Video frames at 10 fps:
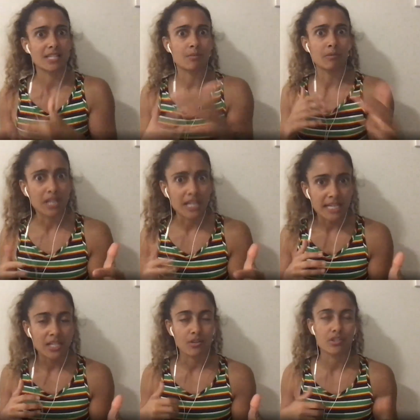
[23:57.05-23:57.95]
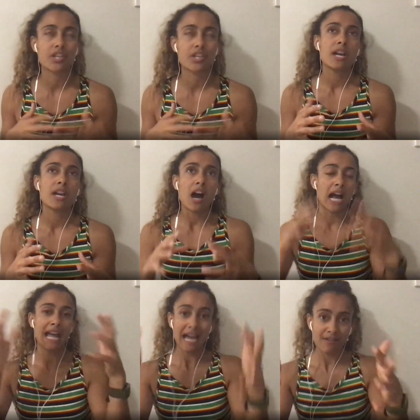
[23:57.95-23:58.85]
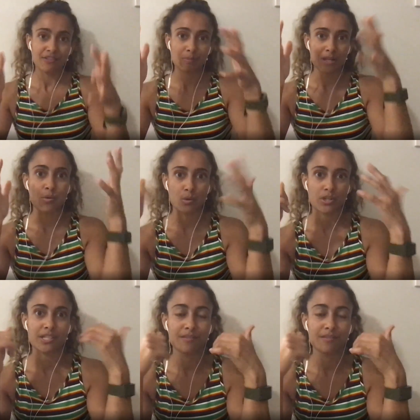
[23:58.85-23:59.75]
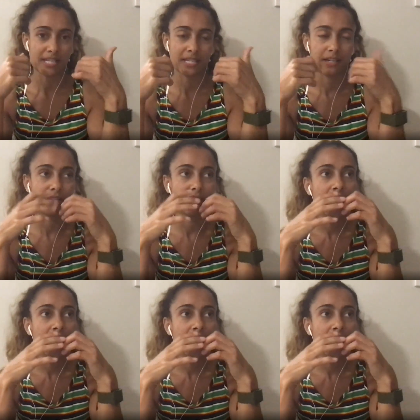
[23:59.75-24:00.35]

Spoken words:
And so we're really, so I have to be cautious of that stuff.